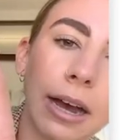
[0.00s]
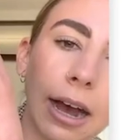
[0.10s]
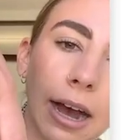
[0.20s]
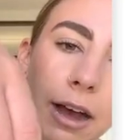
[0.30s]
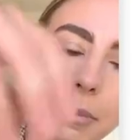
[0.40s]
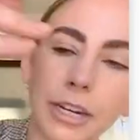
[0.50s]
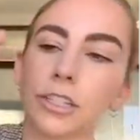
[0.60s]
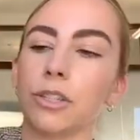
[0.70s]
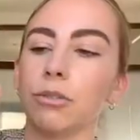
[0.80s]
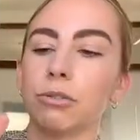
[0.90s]
Um, and
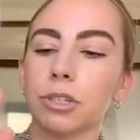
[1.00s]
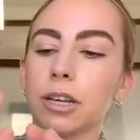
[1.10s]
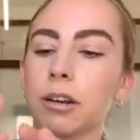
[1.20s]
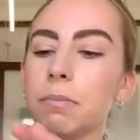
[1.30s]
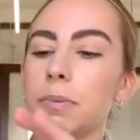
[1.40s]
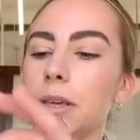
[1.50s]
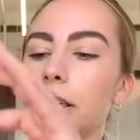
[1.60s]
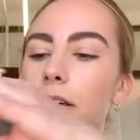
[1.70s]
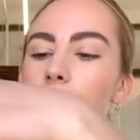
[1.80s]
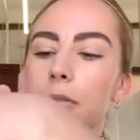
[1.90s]
it's usually gonna
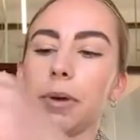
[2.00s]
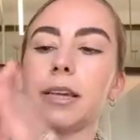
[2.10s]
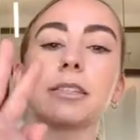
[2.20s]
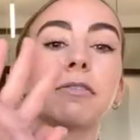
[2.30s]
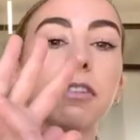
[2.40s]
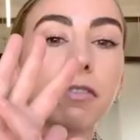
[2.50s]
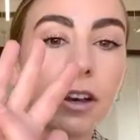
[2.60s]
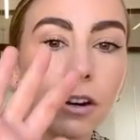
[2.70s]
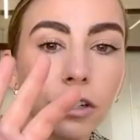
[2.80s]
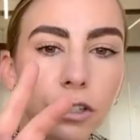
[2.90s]
be on the base of the
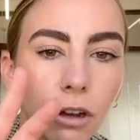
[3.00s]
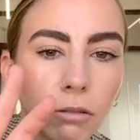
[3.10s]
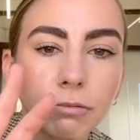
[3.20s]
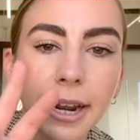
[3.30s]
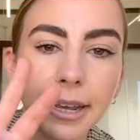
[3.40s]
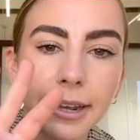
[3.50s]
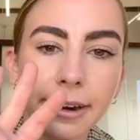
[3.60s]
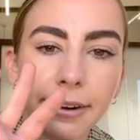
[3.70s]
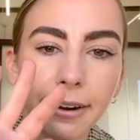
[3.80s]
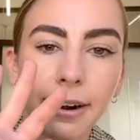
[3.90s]
finger. So right
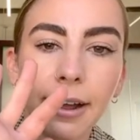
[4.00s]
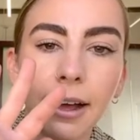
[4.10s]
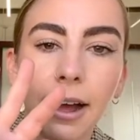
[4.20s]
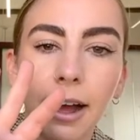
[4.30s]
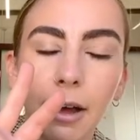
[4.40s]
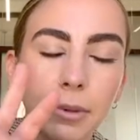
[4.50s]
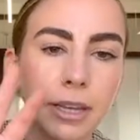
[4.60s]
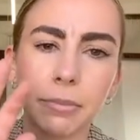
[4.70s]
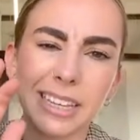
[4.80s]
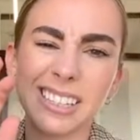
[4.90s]
here, um, it
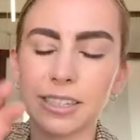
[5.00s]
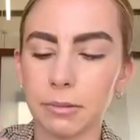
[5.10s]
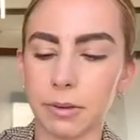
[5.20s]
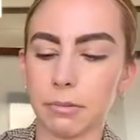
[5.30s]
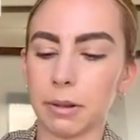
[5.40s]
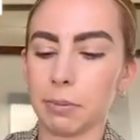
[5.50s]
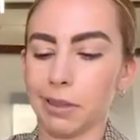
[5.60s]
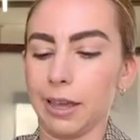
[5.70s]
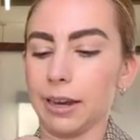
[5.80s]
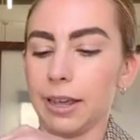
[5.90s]
can easily be
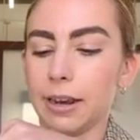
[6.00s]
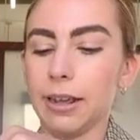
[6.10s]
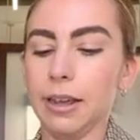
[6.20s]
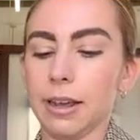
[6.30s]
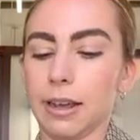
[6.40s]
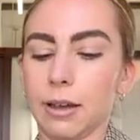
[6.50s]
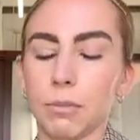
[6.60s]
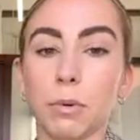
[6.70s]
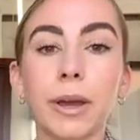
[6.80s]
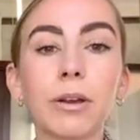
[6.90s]
replated. Um,
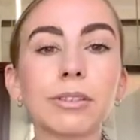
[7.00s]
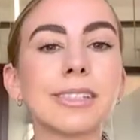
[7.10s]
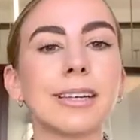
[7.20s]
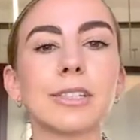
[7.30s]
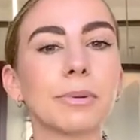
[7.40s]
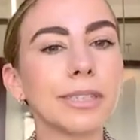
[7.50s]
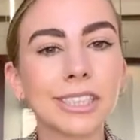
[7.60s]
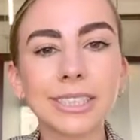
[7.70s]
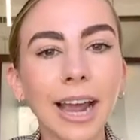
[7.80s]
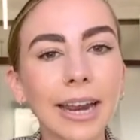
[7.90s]
but white gold stays really
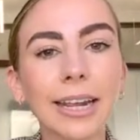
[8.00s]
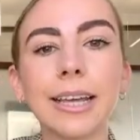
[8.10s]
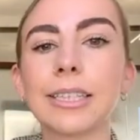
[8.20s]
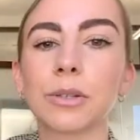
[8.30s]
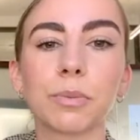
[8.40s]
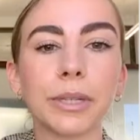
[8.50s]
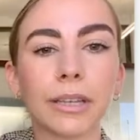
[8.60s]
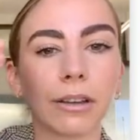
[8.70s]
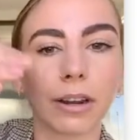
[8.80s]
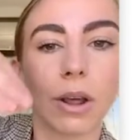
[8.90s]
shiny. It's really
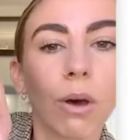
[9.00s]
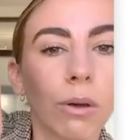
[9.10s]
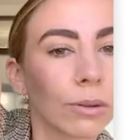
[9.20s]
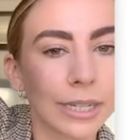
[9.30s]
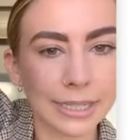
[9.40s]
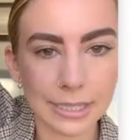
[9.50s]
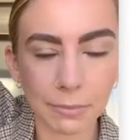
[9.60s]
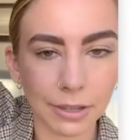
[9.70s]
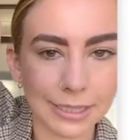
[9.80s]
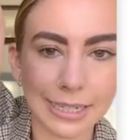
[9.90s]
good at holding
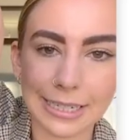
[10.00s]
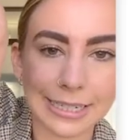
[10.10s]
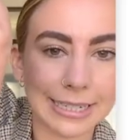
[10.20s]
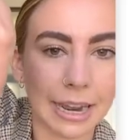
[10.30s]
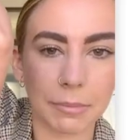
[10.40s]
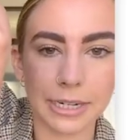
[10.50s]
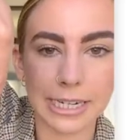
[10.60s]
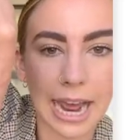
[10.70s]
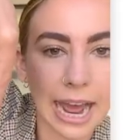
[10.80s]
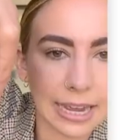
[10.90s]
small dainty diamond
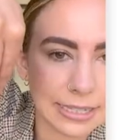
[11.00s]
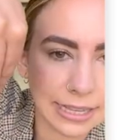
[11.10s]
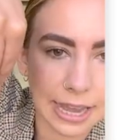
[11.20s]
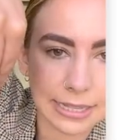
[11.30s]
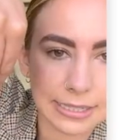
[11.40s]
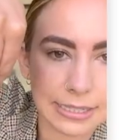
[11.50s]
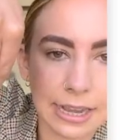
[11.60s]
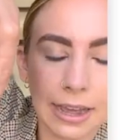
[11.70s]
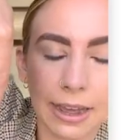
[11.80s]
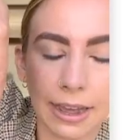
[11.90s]
accents.
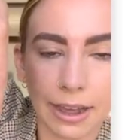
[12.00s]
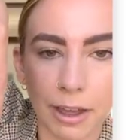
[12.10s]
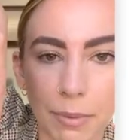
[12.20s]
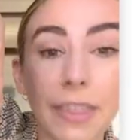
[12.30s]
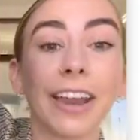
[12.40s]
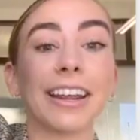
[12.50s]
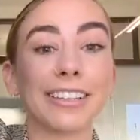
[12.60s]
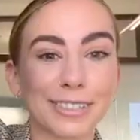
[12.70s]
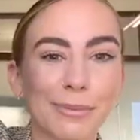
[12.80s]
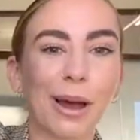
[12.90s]
Um, and then in
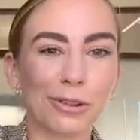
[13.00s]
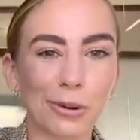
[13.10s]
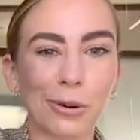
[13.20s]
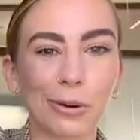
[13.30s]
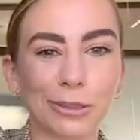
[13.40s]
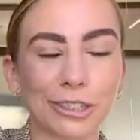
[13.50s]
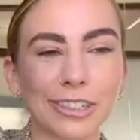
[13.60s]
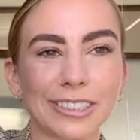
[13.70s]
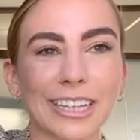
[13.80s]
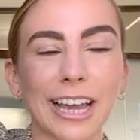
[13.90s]
some other
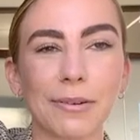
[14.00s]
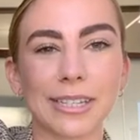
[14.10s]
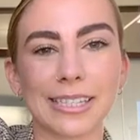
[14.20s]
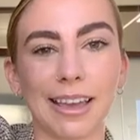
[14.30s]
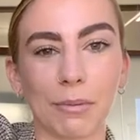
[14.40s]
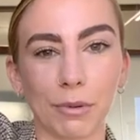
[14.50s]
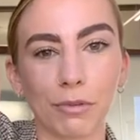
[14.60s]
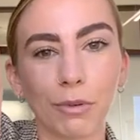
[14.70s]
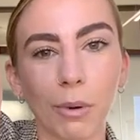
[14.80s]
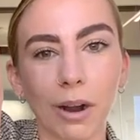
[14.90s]
cultures, like I was saying
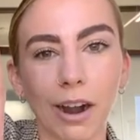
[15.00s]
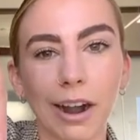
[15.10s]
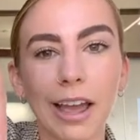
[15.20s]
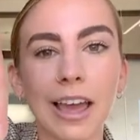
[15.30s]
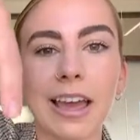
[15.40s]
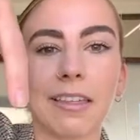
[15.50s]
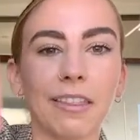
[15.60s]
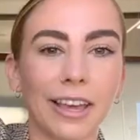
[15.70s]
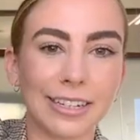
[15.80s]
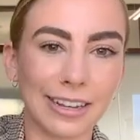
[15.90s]
before,
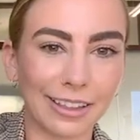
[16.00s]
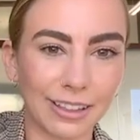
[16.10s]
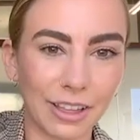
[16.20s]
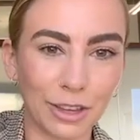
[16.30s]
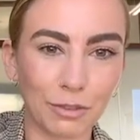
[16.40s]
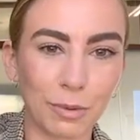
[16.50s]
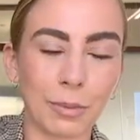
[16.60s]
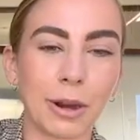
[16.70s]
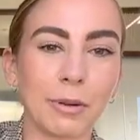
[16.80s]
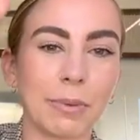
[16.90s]
they can tell how long you've been
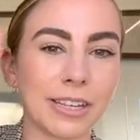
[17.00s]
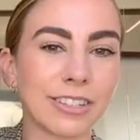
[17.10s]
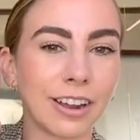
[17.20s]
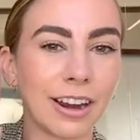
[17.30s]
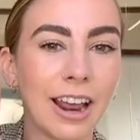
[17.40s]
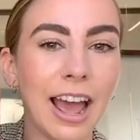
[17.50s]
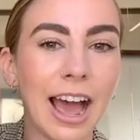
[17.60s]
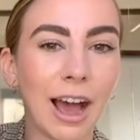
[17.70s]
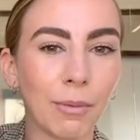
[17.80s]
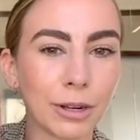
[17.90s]
married based on
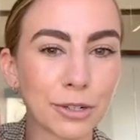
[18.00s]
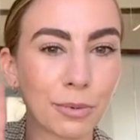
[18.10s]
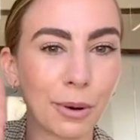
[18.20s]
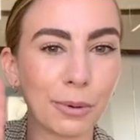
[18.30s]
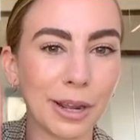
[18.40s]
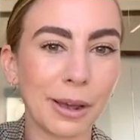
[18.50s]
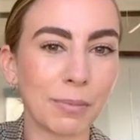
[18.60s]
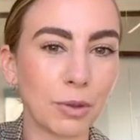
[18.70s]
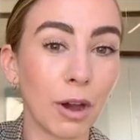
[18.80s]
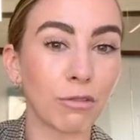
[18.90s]
how much rhodium
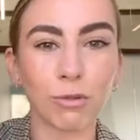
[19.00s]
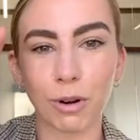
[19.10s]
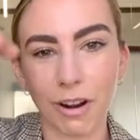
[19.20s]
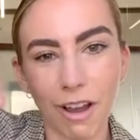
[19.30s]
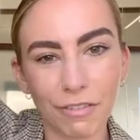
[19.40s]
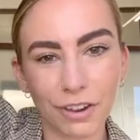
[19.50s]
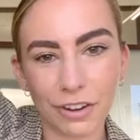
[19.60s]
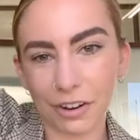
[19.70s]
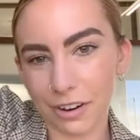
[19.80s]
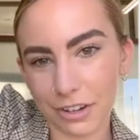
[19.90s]
you have worn off
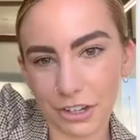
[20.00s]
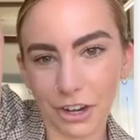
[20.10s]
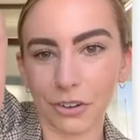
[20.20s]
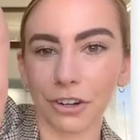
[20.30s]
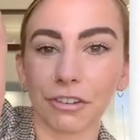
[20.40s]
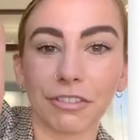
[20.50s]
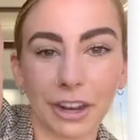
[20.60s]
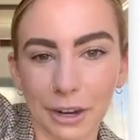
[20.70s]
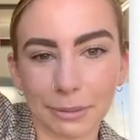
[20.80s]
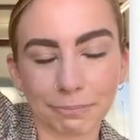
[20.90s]
under, you know, your
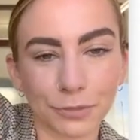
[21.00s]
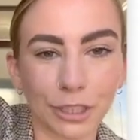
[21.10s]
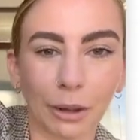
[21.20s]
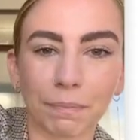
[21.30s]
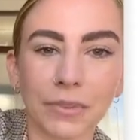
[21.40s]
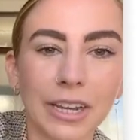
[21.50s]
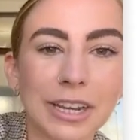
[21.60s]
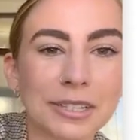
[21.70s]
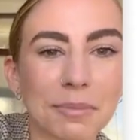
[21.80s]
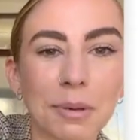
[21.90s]
finger. So
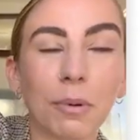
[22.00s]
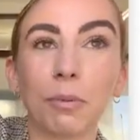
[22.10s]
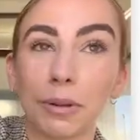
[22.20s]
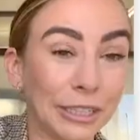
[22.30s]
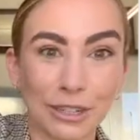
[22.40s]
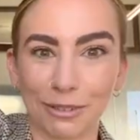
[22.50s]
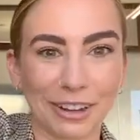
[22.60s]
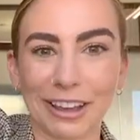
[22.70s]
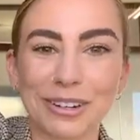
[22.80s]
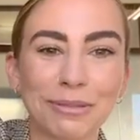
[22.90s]
some people really don't
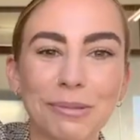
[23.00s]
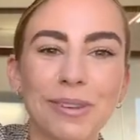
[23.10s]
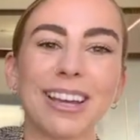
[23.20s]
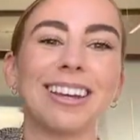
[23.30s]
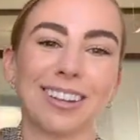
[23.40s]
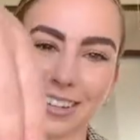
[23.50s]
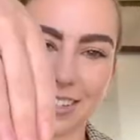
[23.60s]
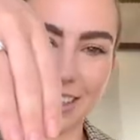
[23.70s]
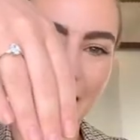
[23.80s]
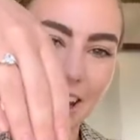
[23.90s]
like to replate it because
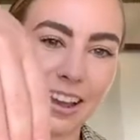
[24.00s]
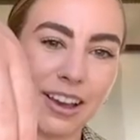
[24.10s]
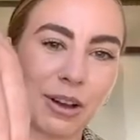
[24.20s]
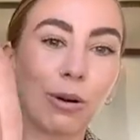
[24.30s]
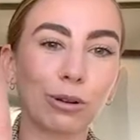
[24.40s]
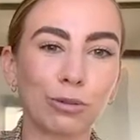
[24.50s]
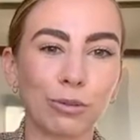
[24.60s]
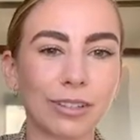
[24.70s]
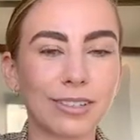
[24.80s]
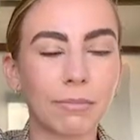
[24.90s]
of that
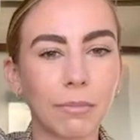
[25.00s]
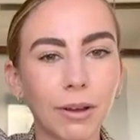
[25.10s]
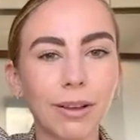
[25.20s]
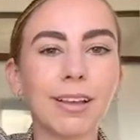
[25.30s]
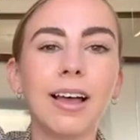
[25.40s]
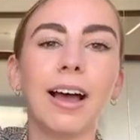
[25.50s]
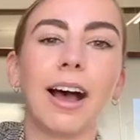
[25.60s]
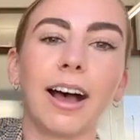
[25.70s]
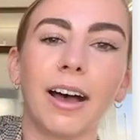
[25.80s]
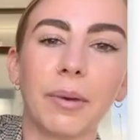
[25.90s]
cultural symbol.
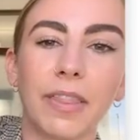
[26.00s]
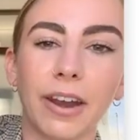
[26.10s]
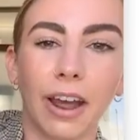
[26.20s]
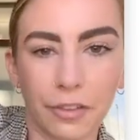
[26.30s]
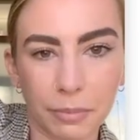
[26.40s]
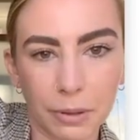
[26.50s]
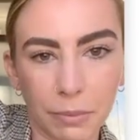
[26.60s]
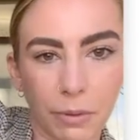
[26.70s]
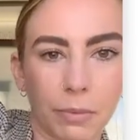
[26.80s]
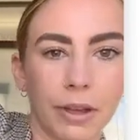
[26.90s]
Um, and then other
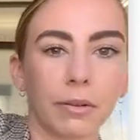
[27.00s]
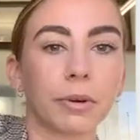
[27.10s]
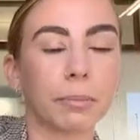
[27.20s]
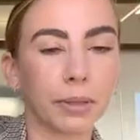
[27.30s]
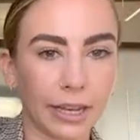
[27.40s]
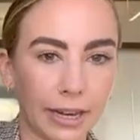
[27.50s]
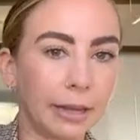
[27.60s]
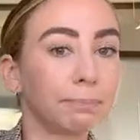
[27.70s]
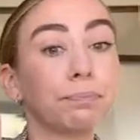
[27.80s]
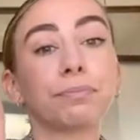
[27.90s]
people will replate
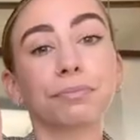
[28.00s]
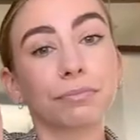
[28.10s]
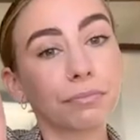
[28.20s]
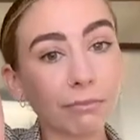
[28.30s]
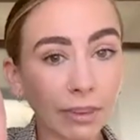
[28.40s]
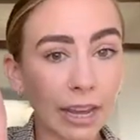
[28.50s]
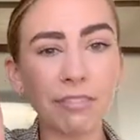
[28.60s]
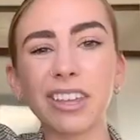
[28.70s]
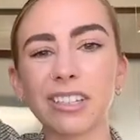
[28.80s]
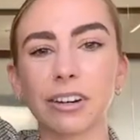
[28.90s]
it
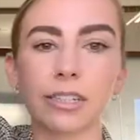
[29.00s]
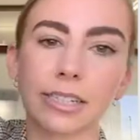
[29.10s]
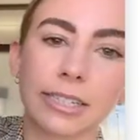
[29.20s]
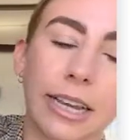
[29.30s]
if they start to see